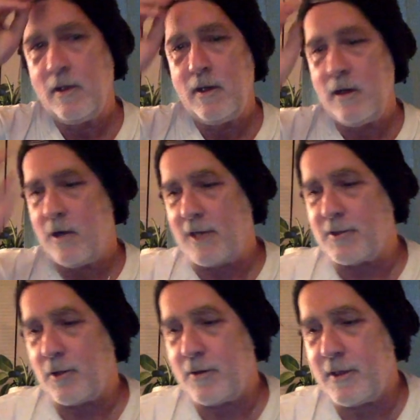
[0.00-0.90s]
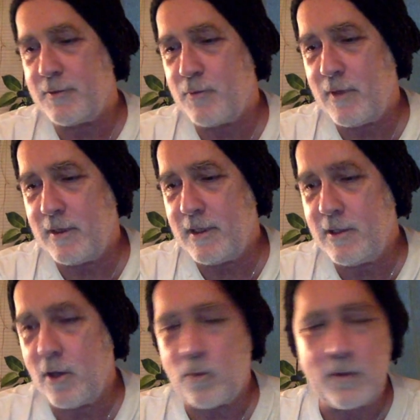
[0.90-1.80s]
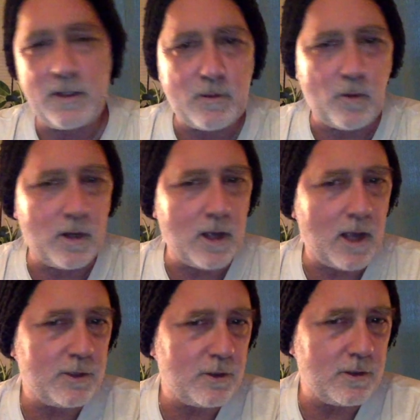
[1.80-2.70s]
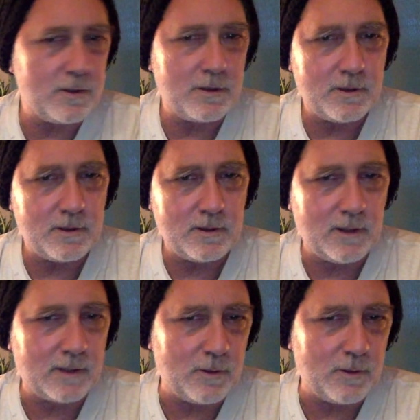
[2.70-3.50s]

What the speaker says: Okay, so there's really no reason why I shouldn't like do